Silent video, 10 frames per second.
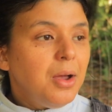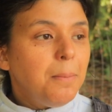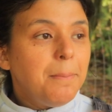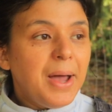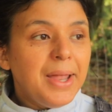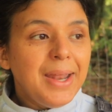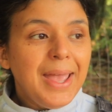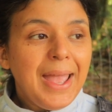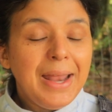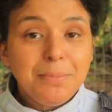But
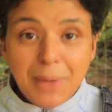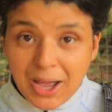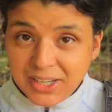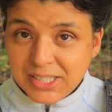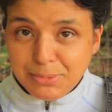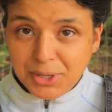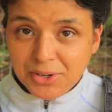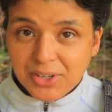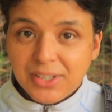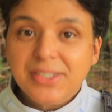in my
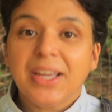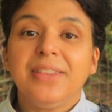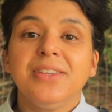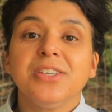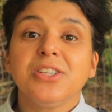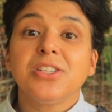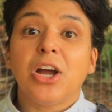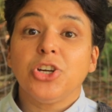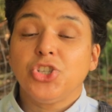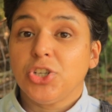experience, and this is
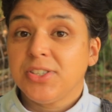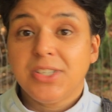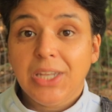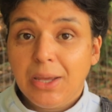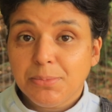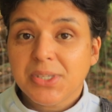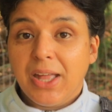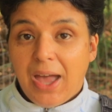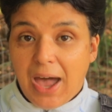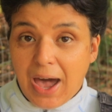our just tips
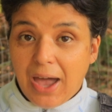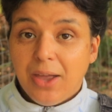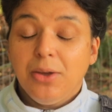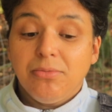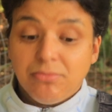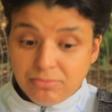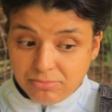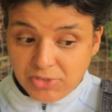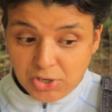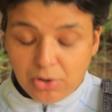that I,
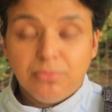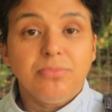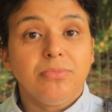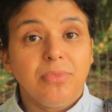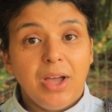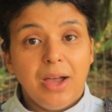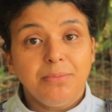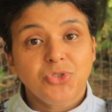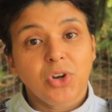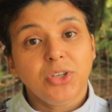you know,
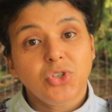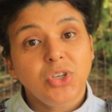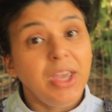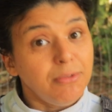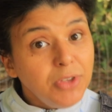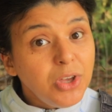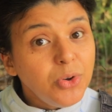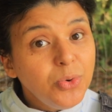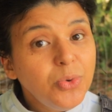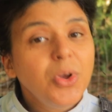I'm trying to give
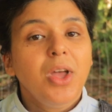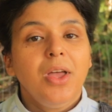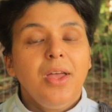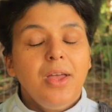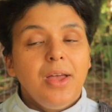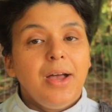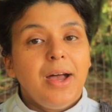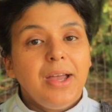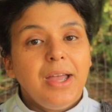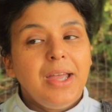you,
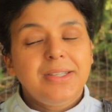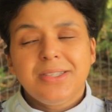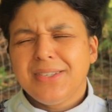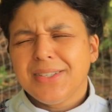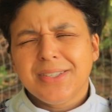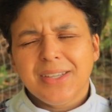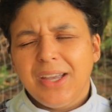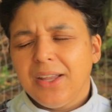it's